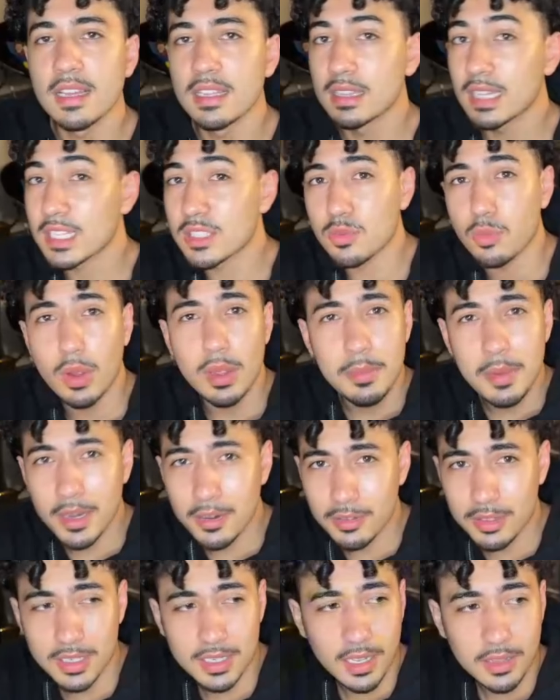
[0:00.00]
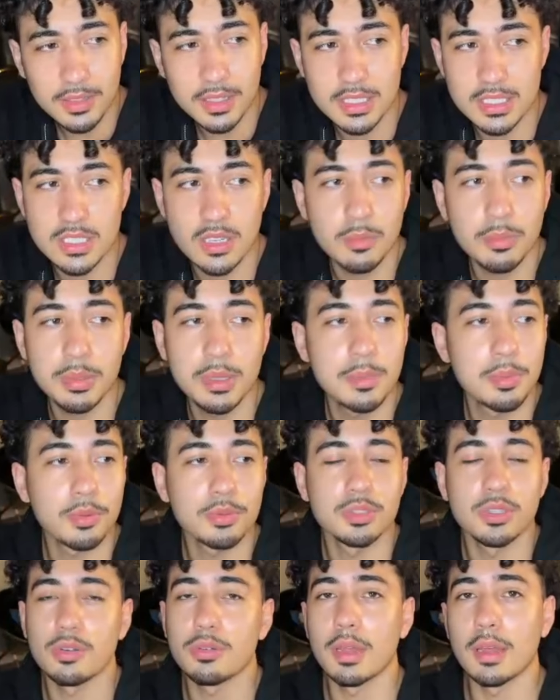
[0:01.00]
That's way better than nothing. Some people
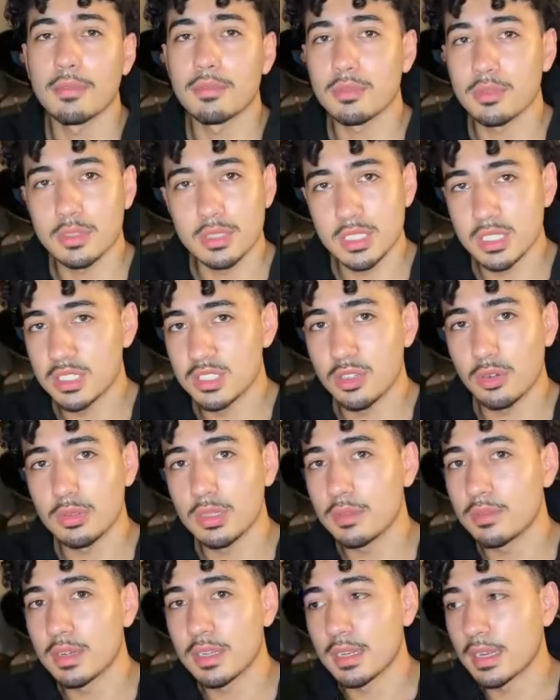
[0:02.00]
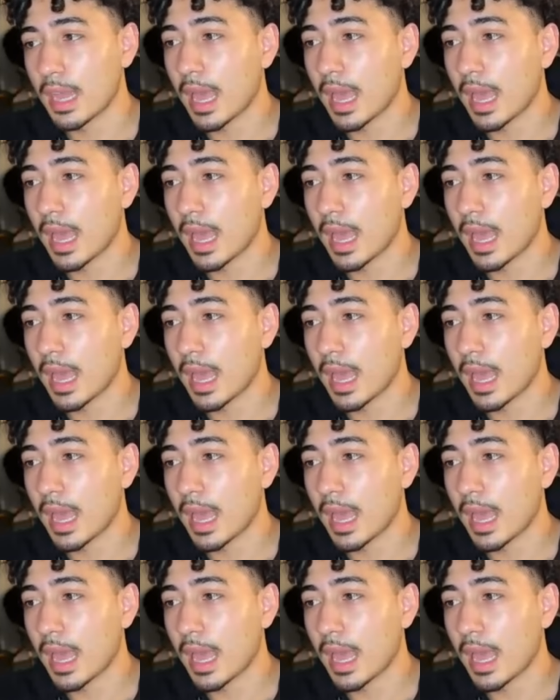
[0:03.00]
don't even